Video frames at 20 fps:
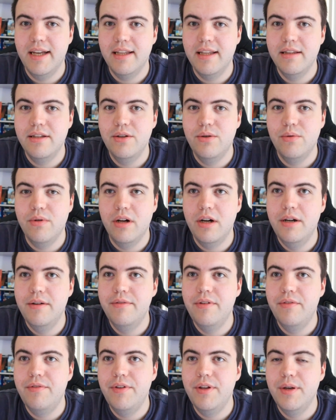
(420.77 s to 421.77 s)
that little
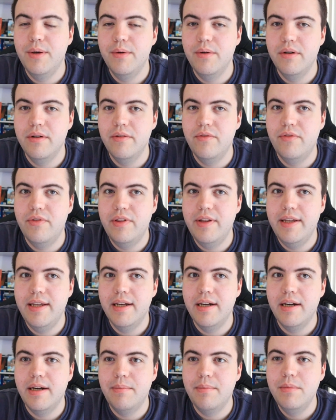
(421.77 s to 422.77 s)
overview of
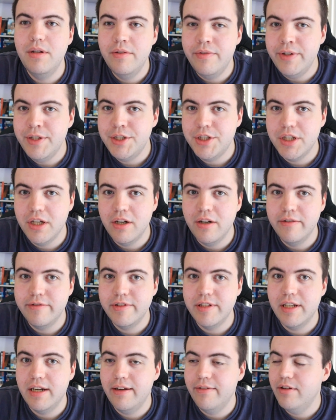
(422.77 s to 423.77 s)
the uh, movie
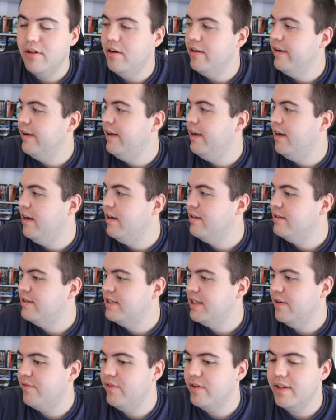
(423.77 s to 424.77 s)
shelves that I've got now.
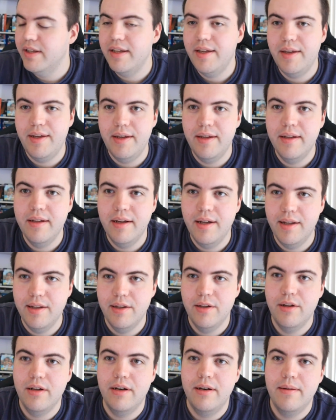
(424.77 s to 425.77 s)
Definitely a
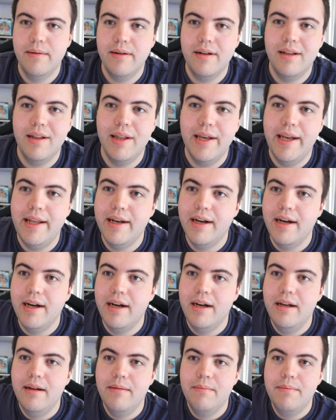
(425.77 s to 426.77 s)
lot
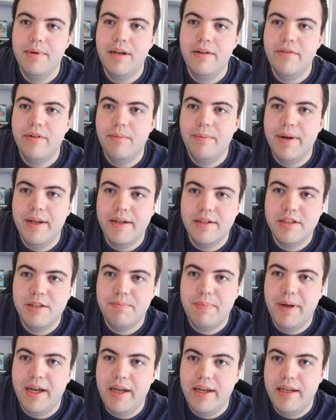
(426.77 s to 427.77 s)
cleaner, bit of a better
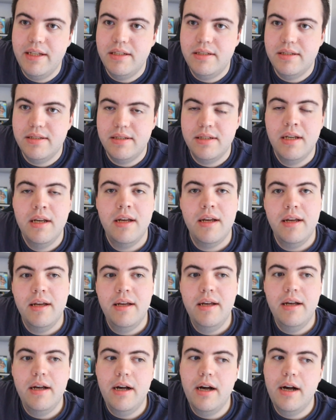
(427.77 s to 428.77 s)
space.
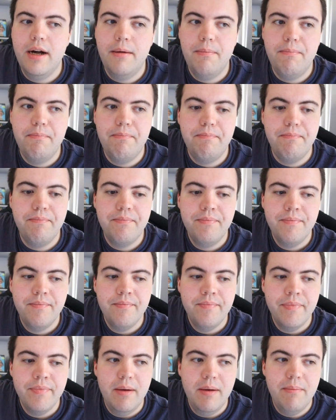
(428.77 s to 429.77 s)
Um,
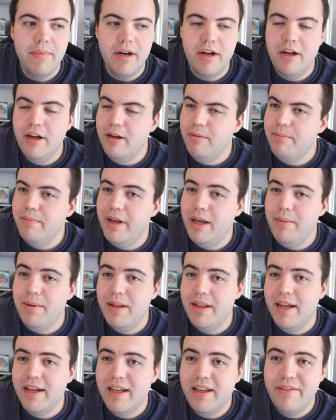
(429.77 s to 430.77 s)
but I hope
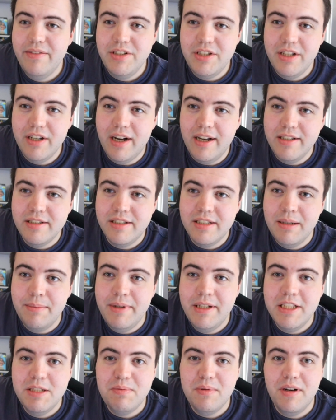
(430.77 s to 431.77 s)
maybe that gives you guys
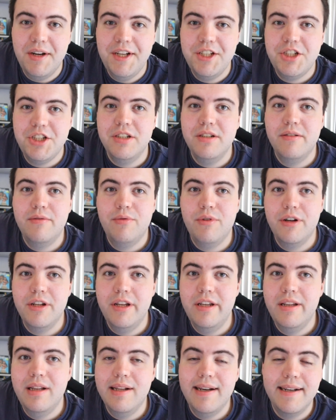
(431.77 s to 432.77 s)
some inspiration of what
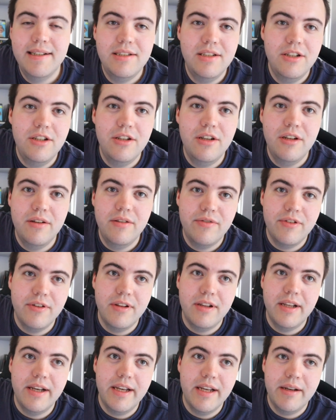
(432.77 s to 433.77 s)
you'd like to do for
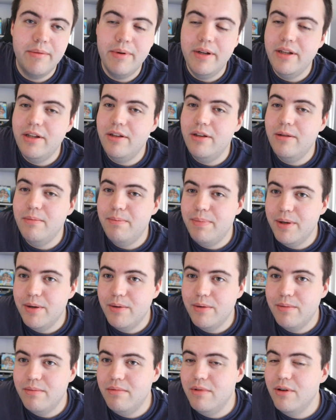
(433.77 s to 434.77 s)
like when you
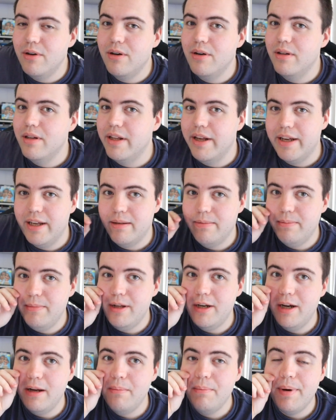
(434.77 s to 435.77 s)
build or like,
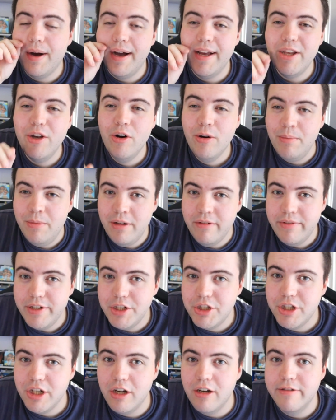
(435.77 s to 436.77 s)
you know, buy your movie
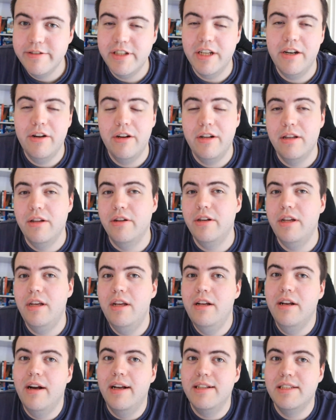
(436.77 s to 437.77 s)
shelves. I know a lot of
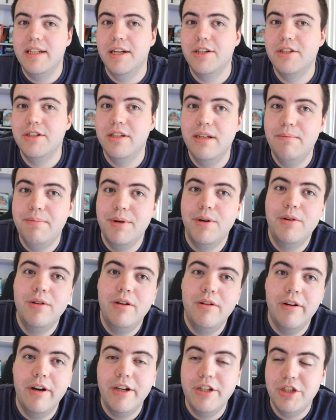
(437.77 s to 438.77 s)
you guys actually build
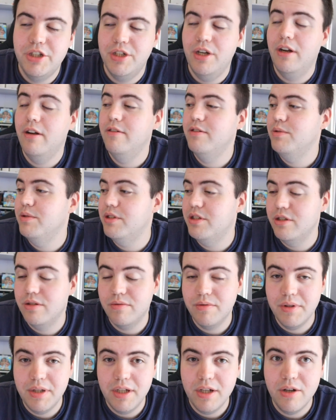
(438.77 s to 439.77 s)
your own shelves, which
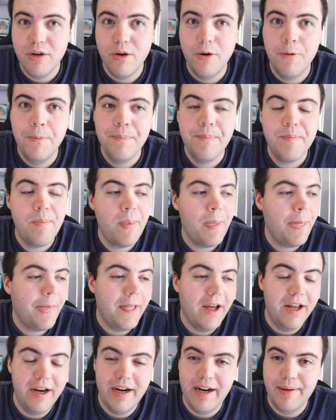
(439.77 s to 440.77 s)
is really cool.
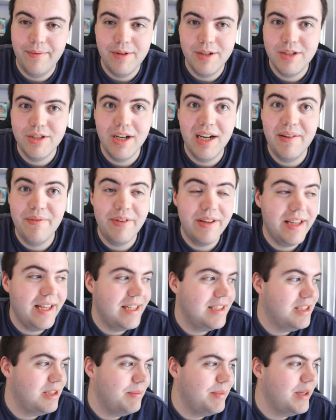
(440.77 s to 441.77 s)
I don't have the time for
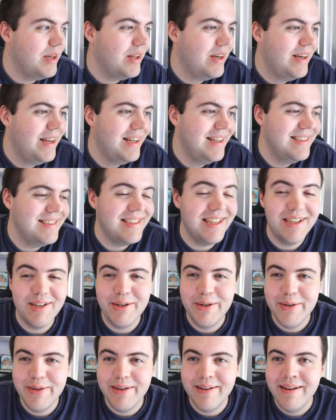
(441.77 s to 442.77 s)
that to be honest. I
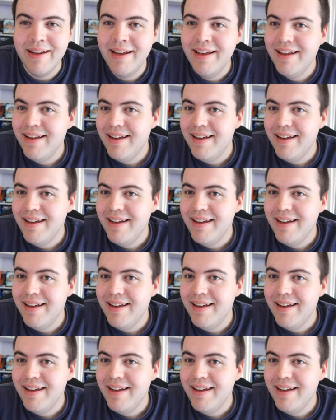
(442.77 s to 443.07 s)
couldn't.